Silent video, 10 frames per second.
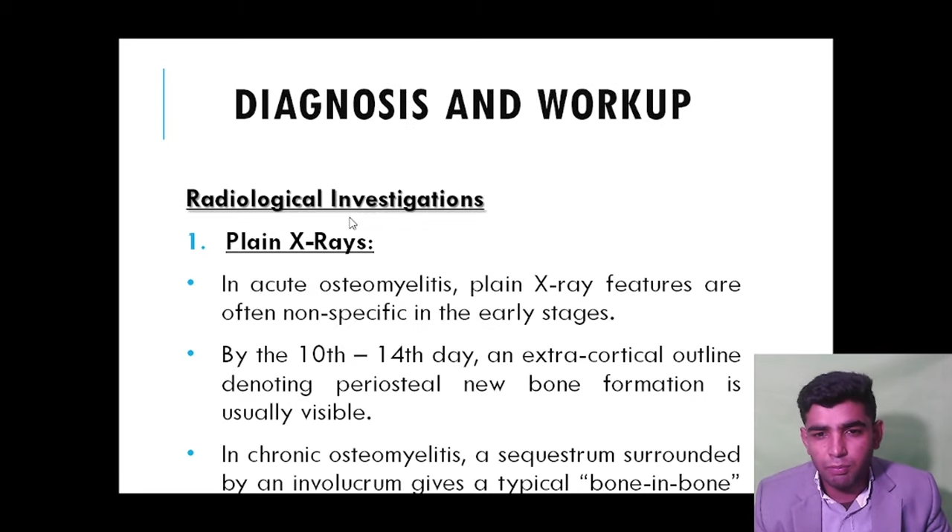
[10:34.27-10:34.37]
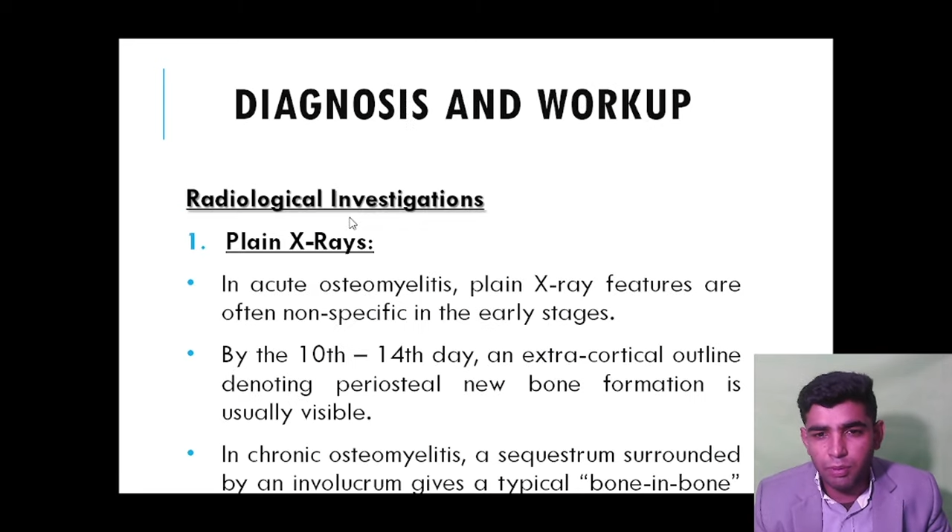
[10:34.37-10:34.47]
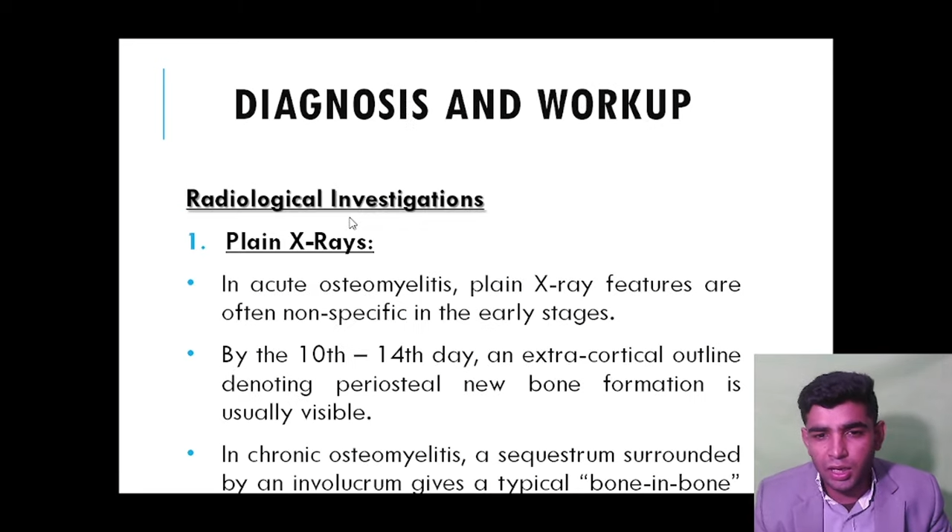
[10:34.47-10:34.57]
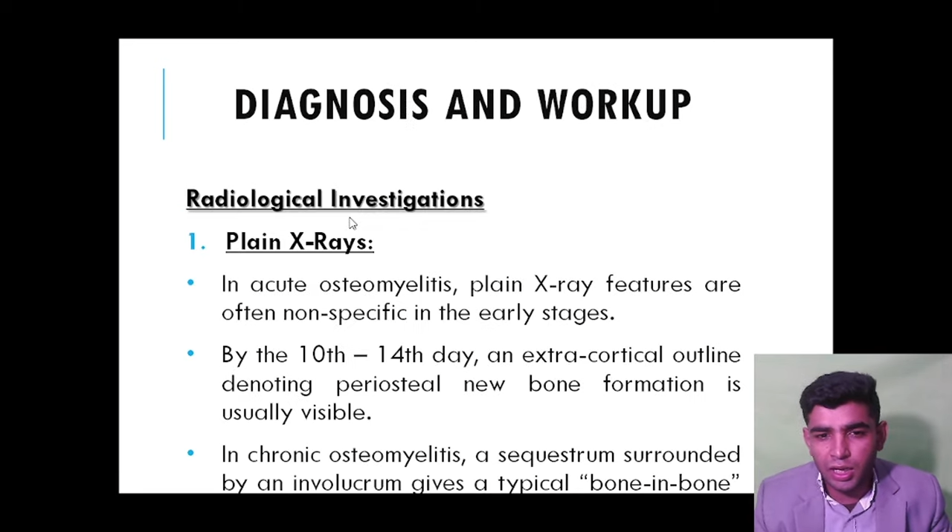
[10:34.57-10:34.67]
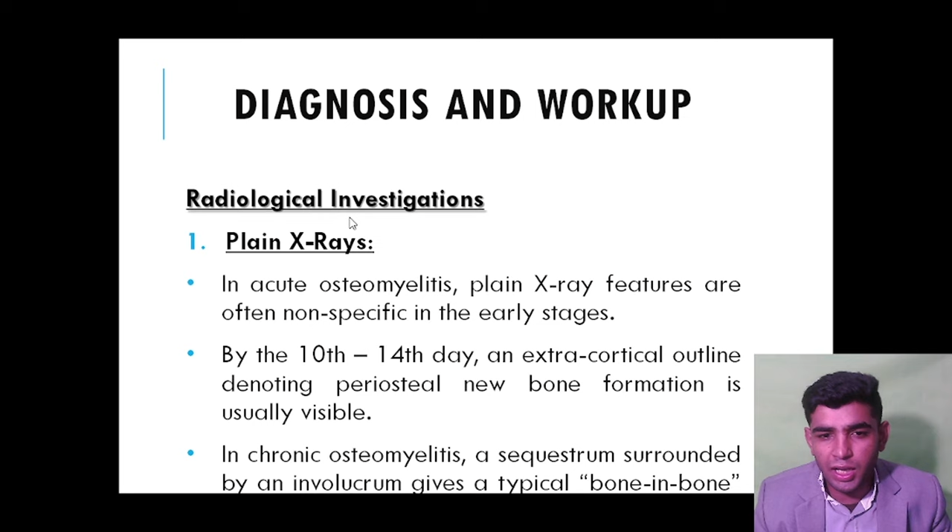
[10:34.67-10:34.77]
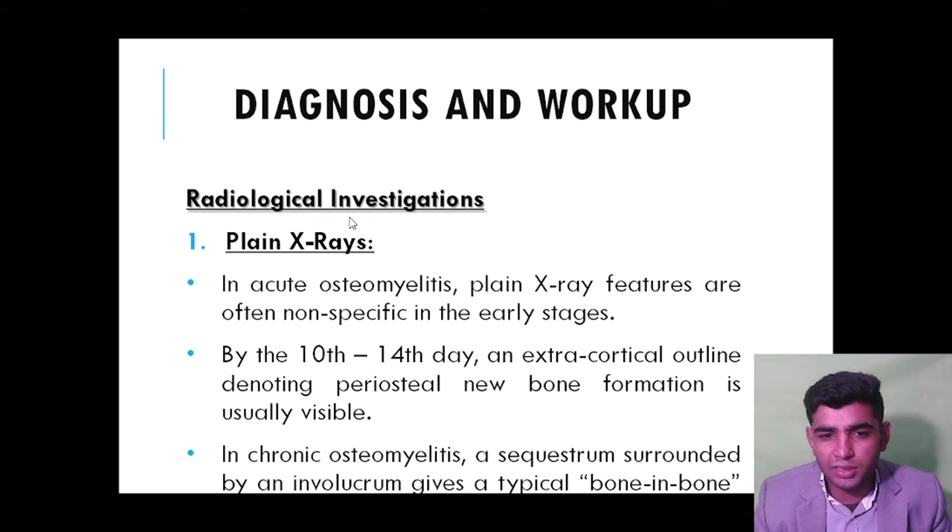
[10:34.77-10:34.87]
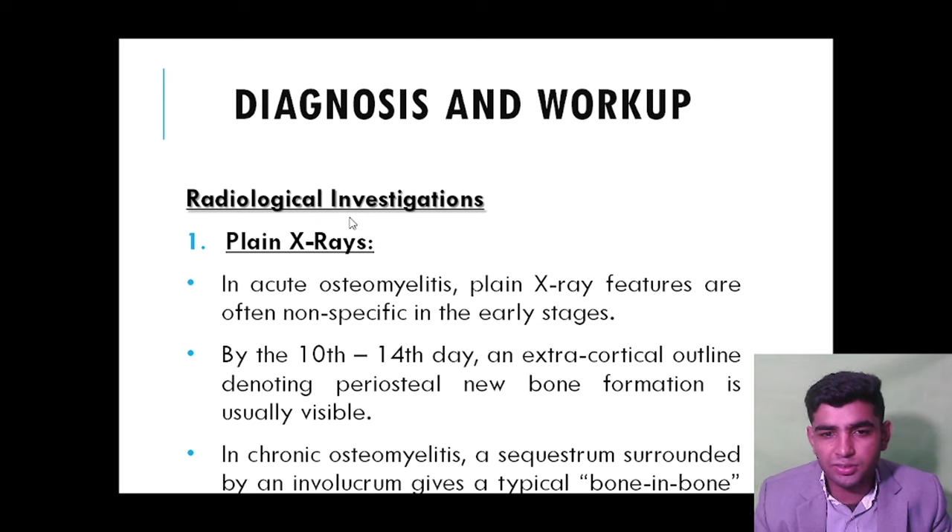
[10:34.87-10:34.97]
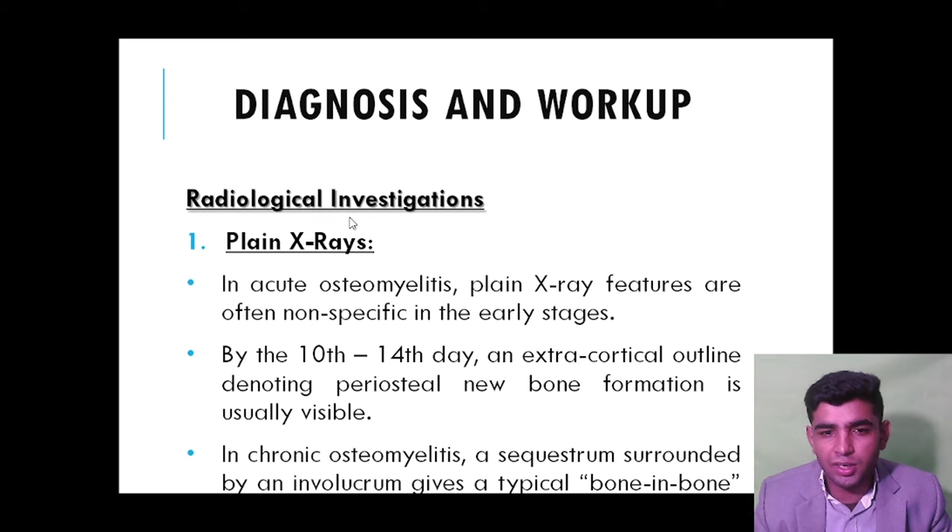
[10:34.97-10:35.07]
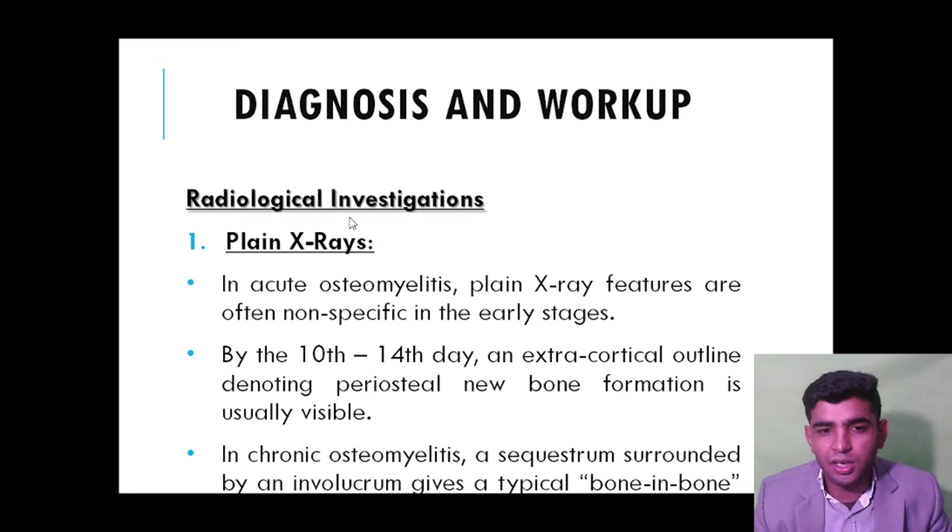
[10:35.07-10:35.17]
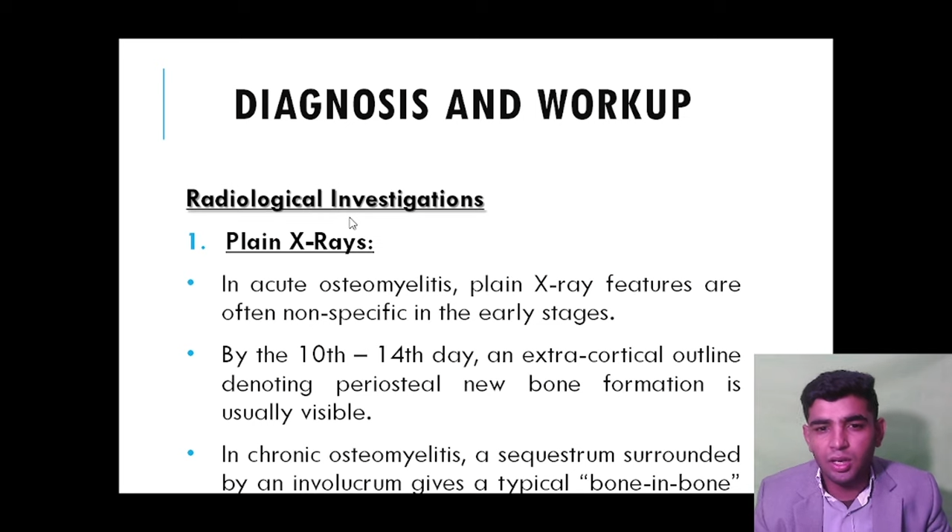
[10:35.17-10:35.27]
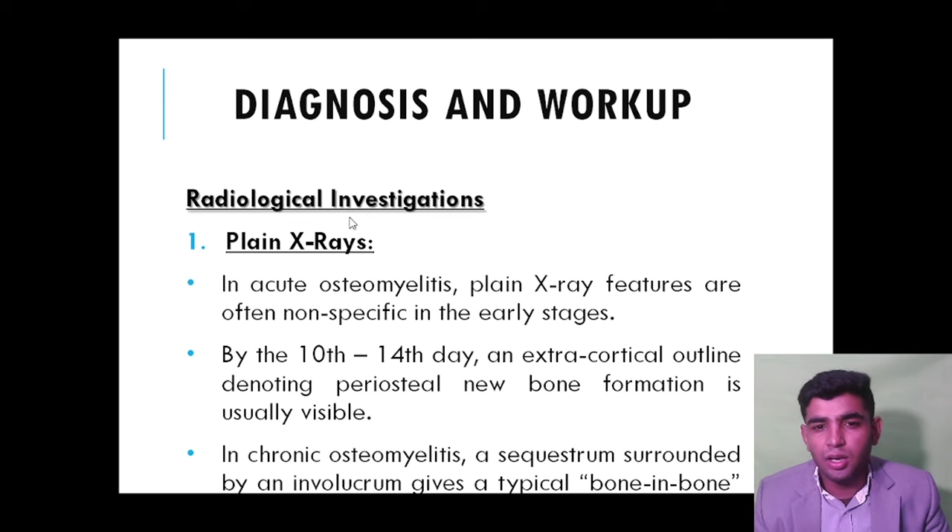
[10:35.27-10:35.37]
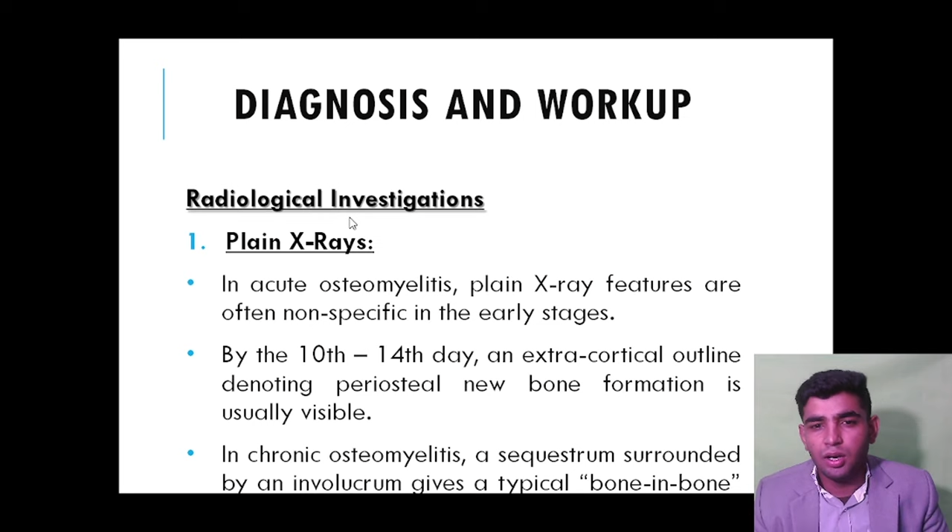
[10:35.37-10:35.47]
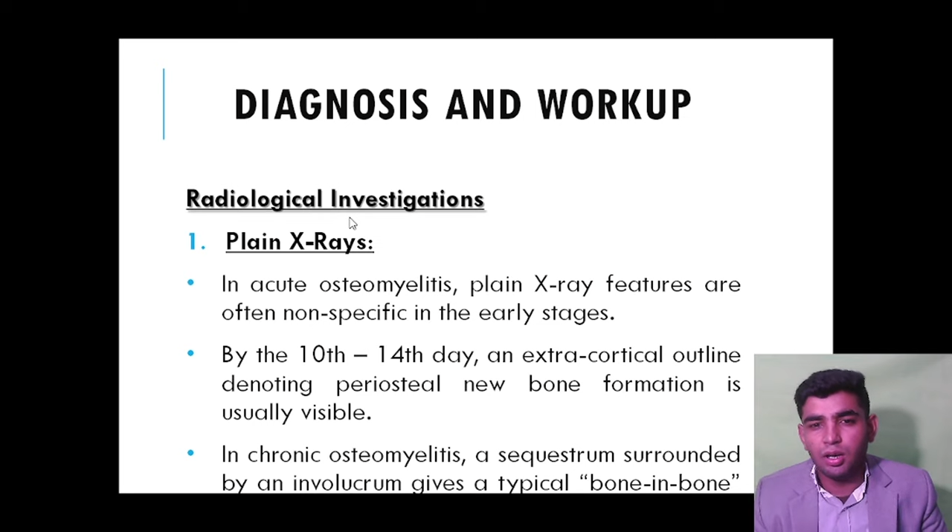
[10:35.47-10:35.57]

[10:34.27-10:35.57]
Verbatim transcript: Plain X-ray,